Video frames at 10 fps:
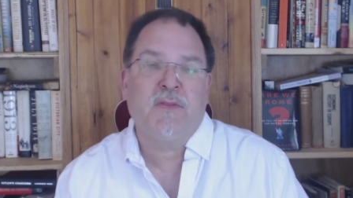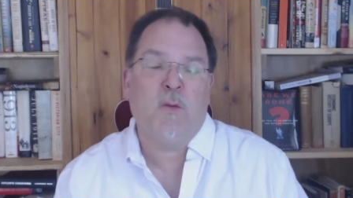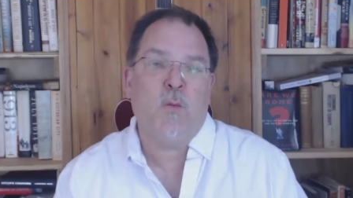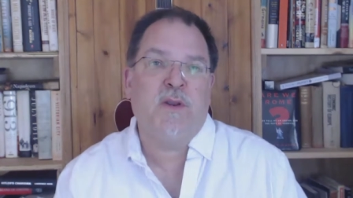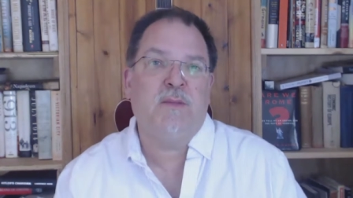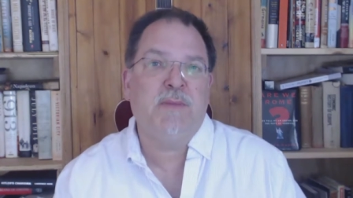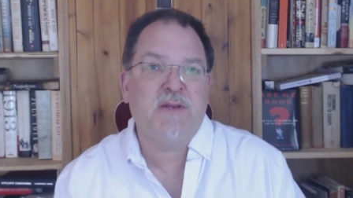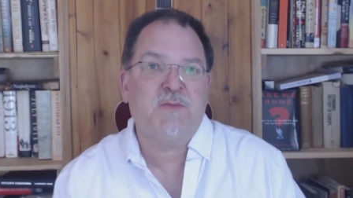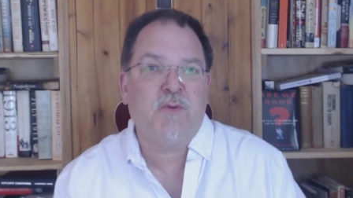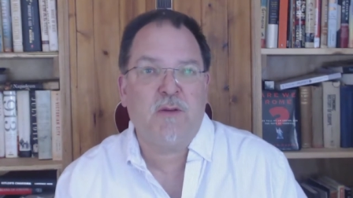that one of the
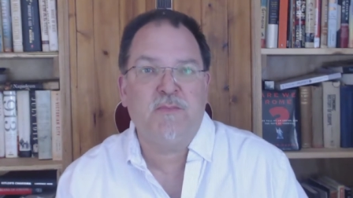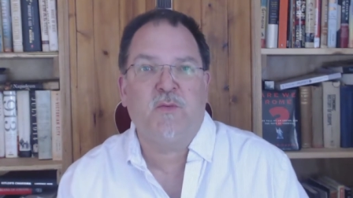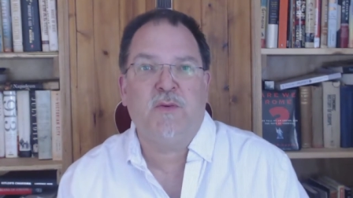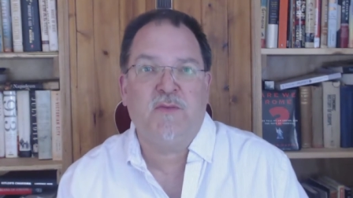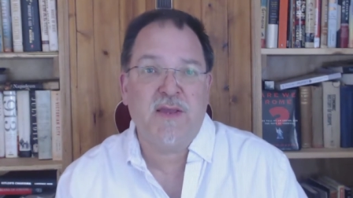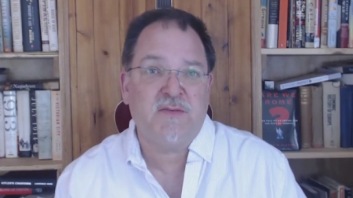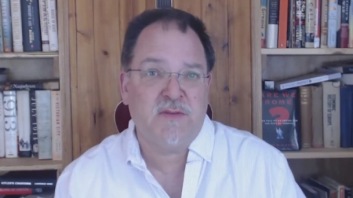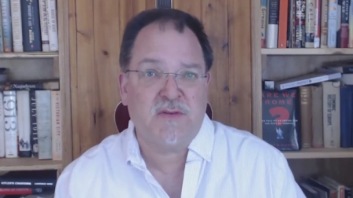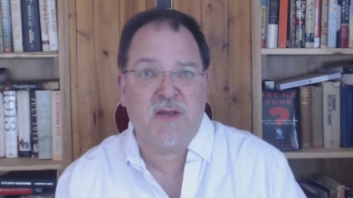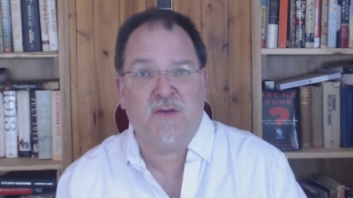biggest problems we face in
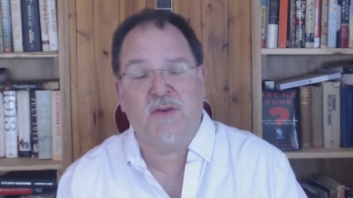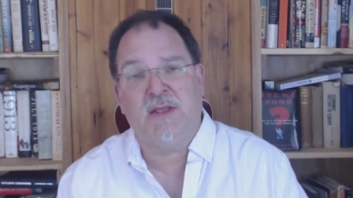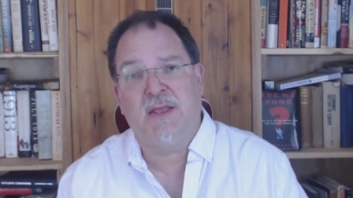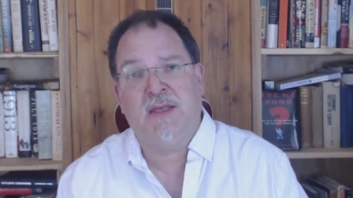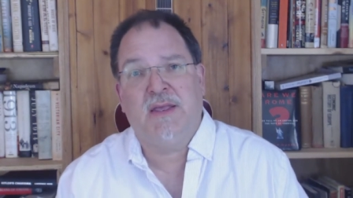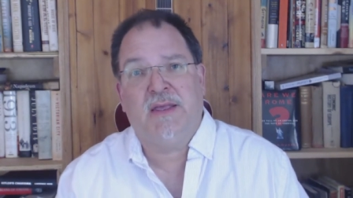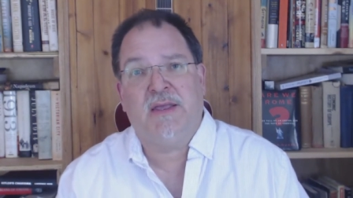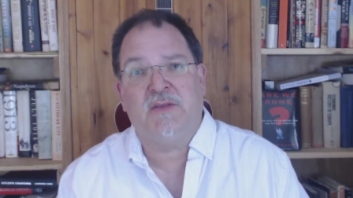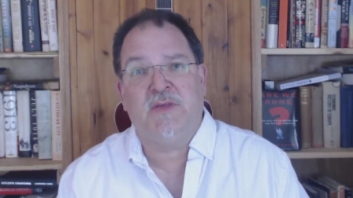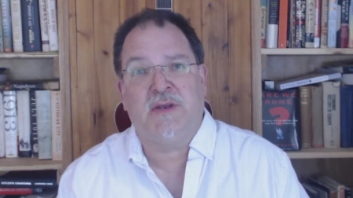this country
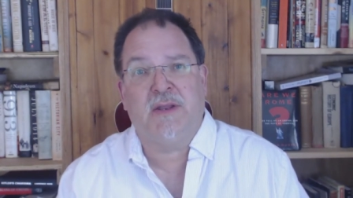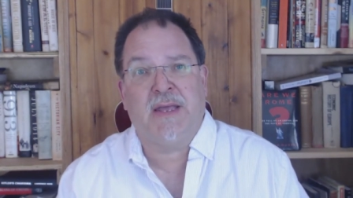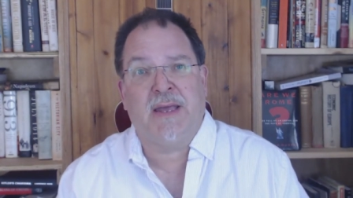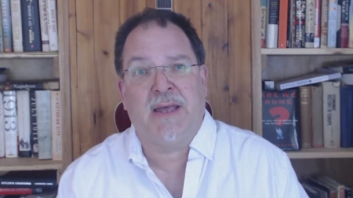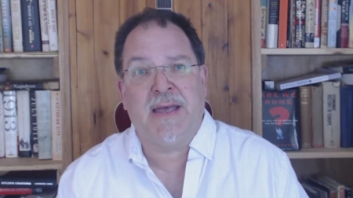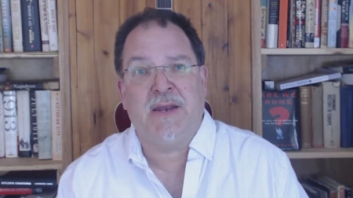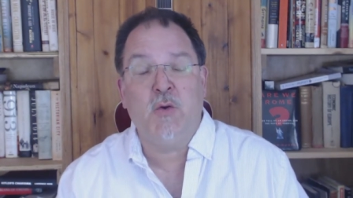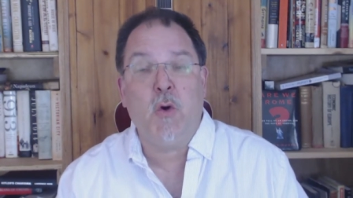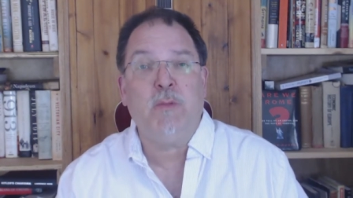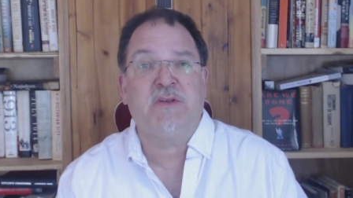is that uh, an
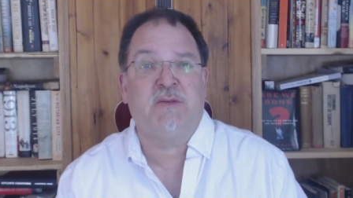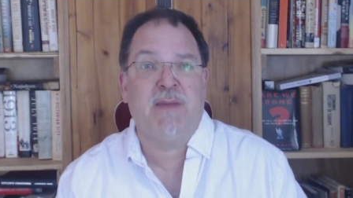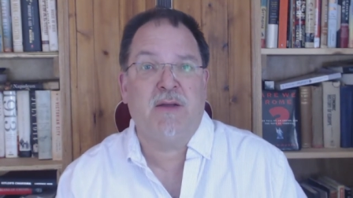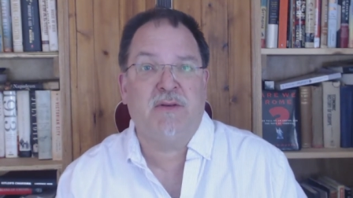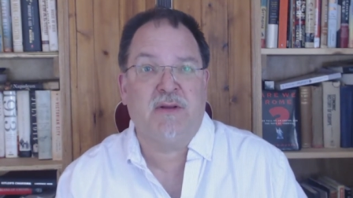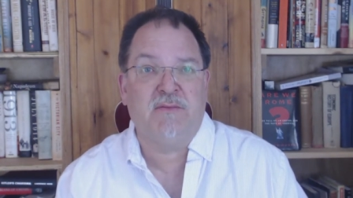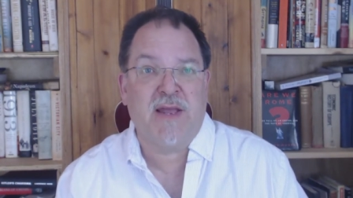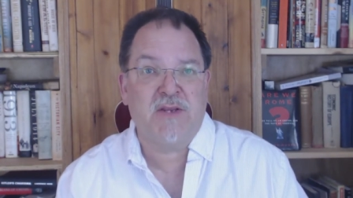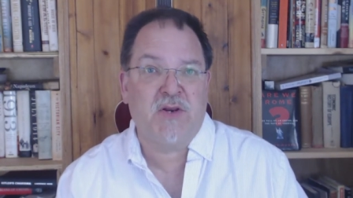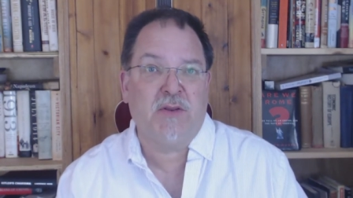enormous amount of
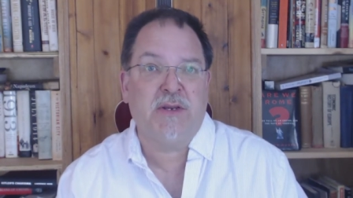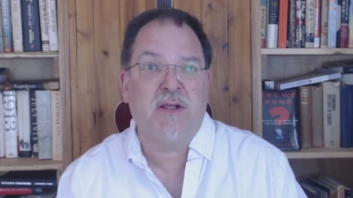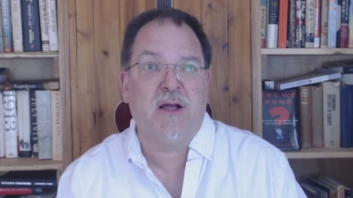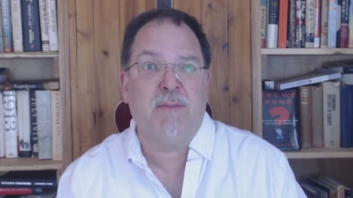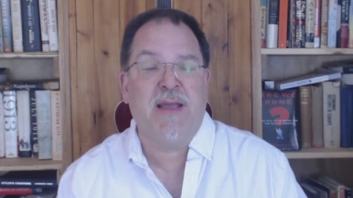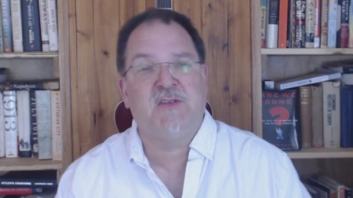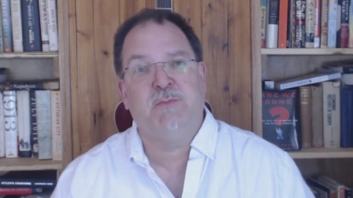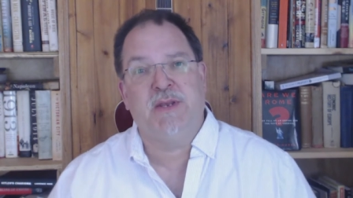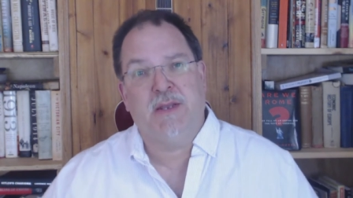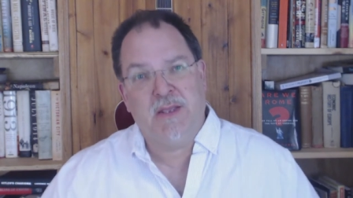national income has
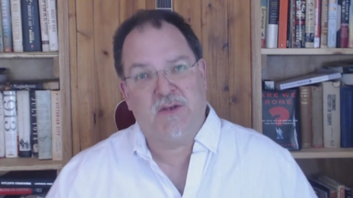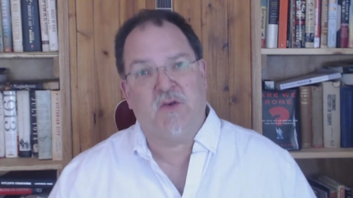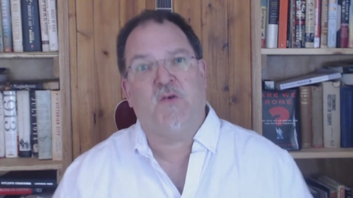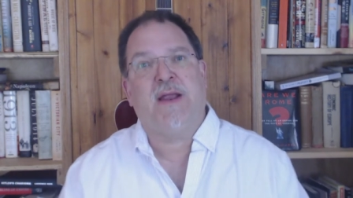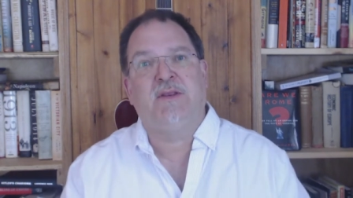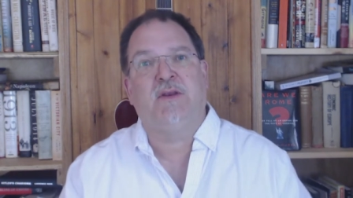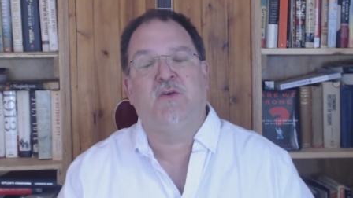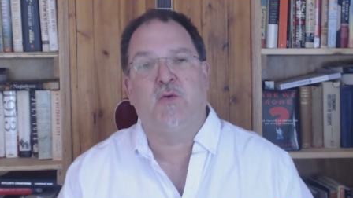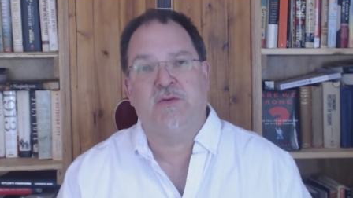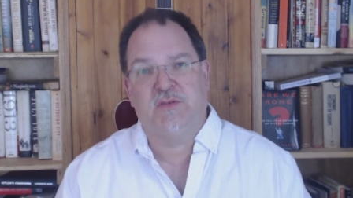been directed
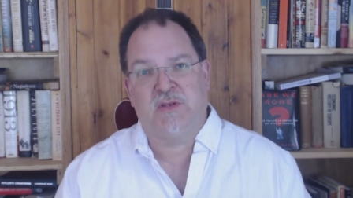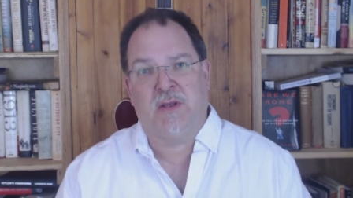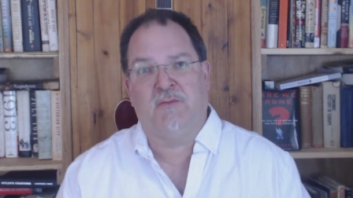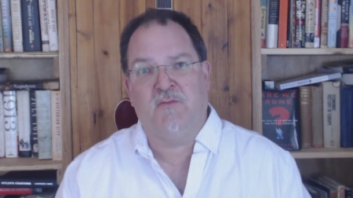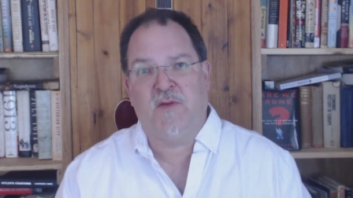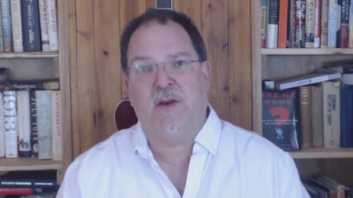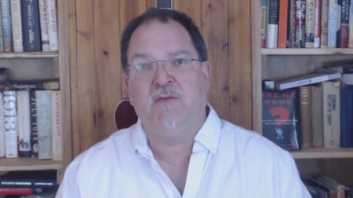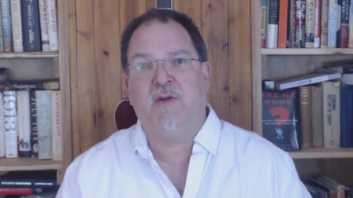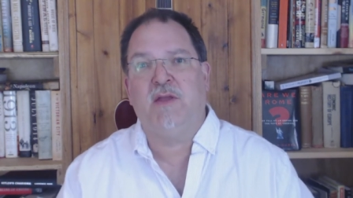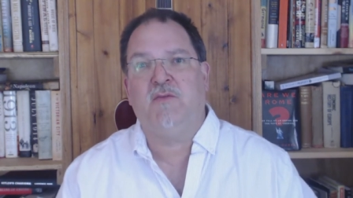towards uh,
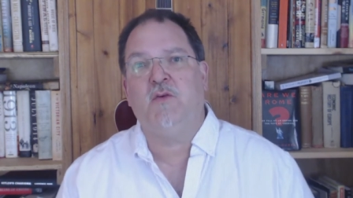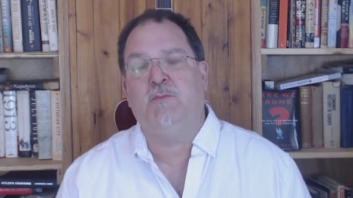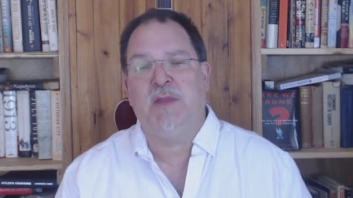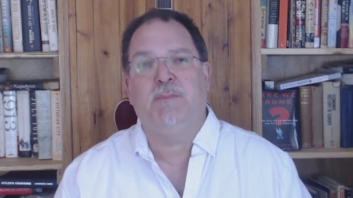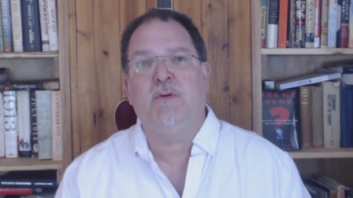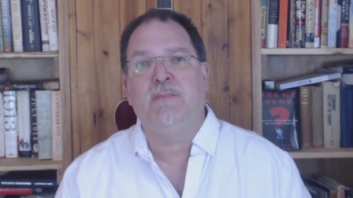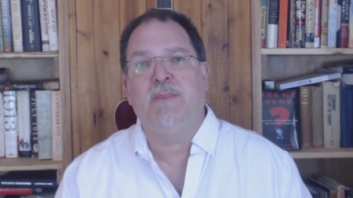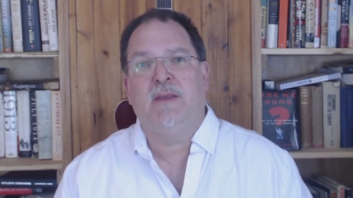very, very few people,